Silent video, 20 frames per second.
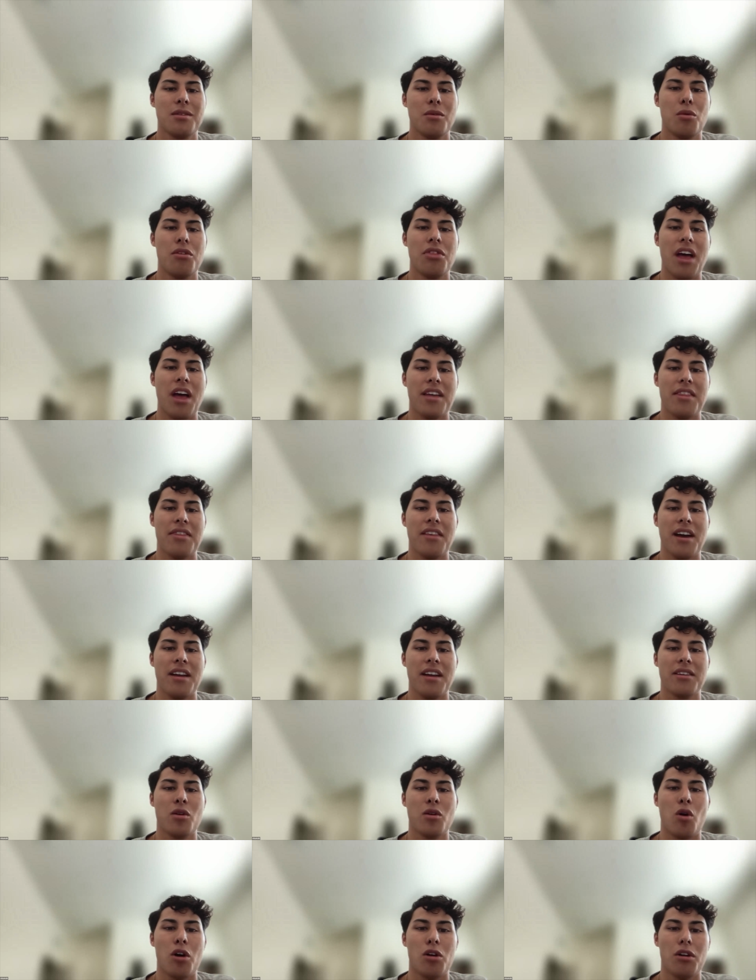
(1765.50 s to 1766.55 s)
would that
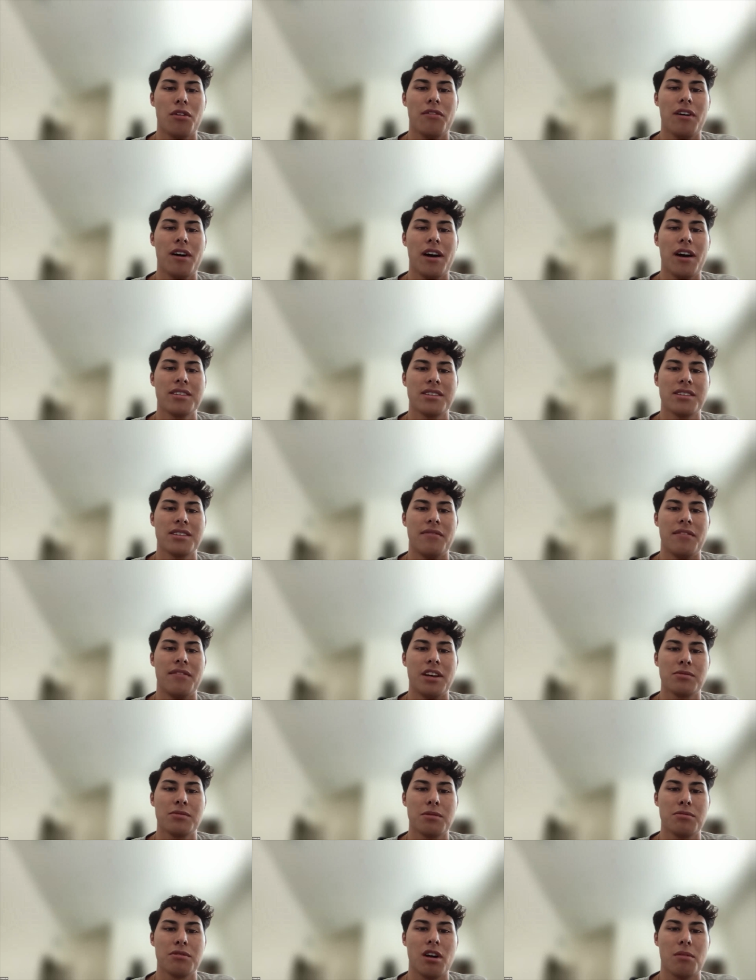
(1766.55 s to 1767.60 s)
then qualify as an
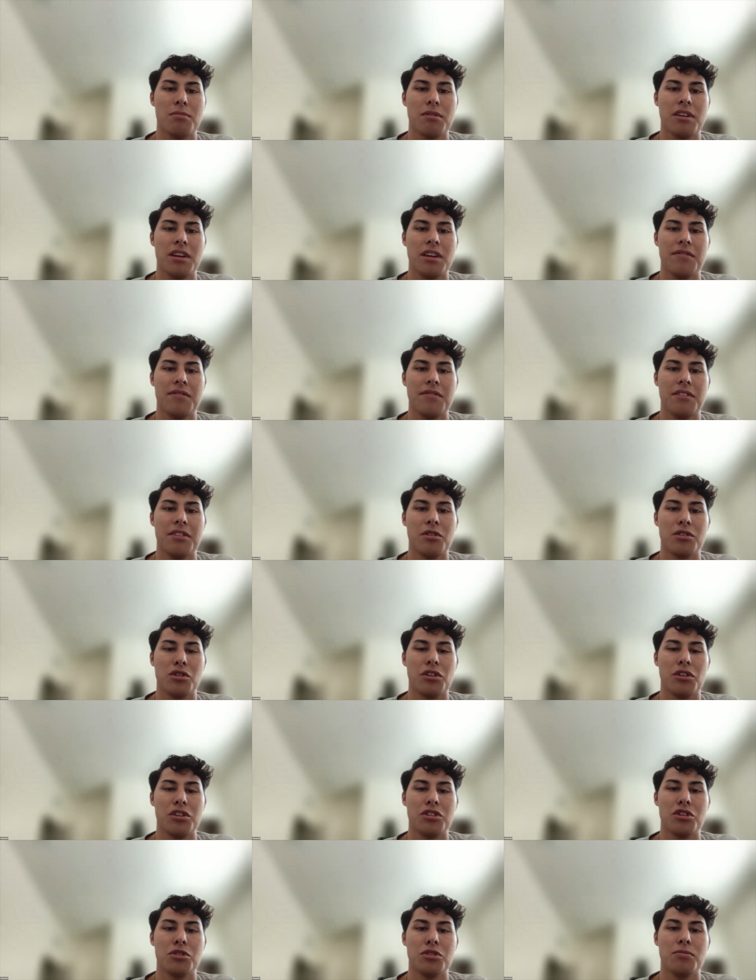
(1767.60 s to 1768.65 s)
investment property, even though it's
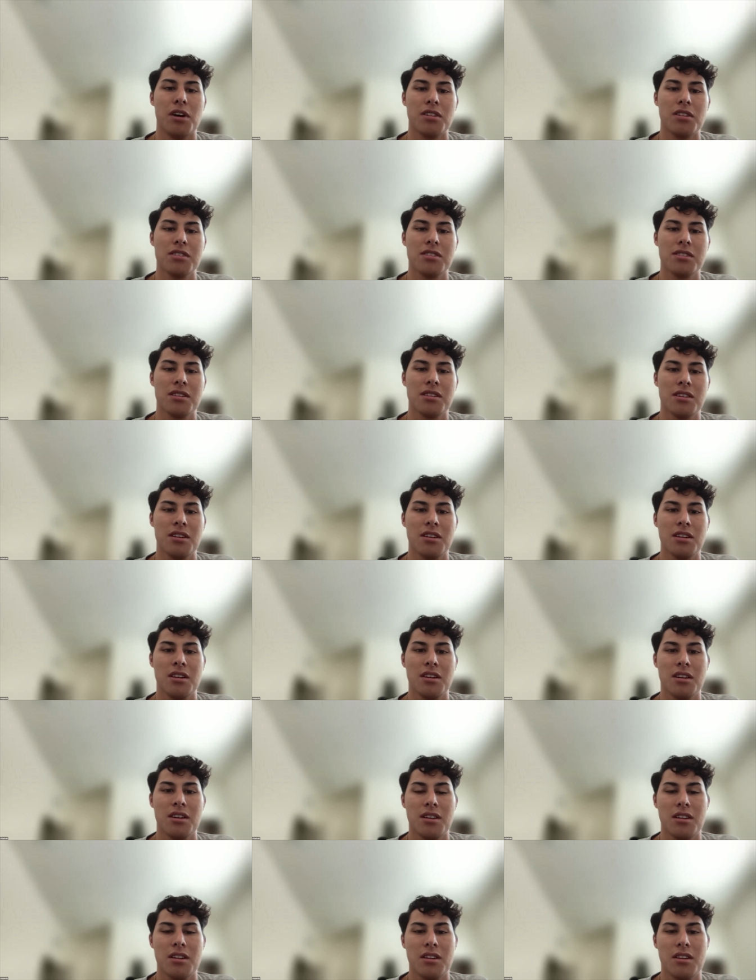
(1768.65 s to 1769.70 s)
only two months? Your